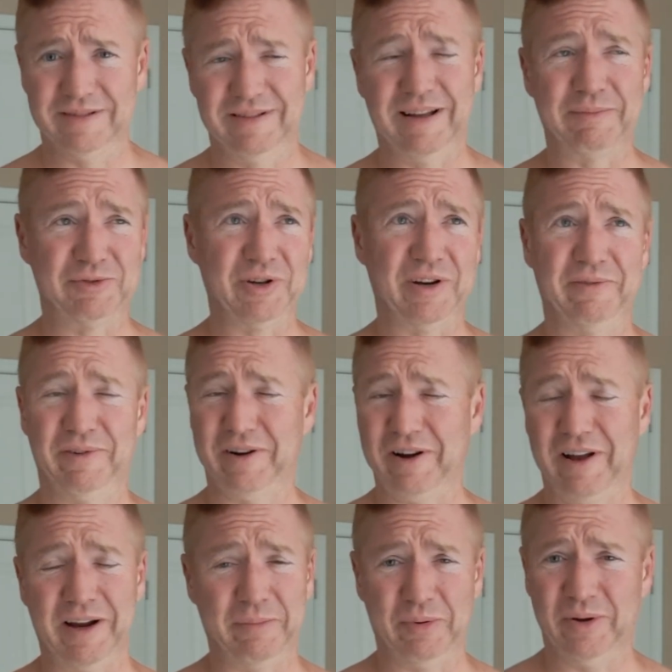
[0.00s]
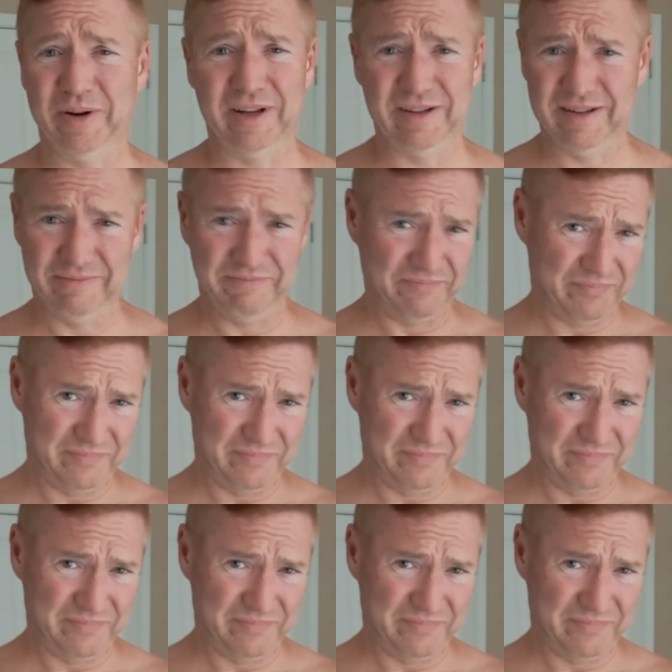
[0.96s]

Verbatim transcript: I'm trying to figure out how to put it.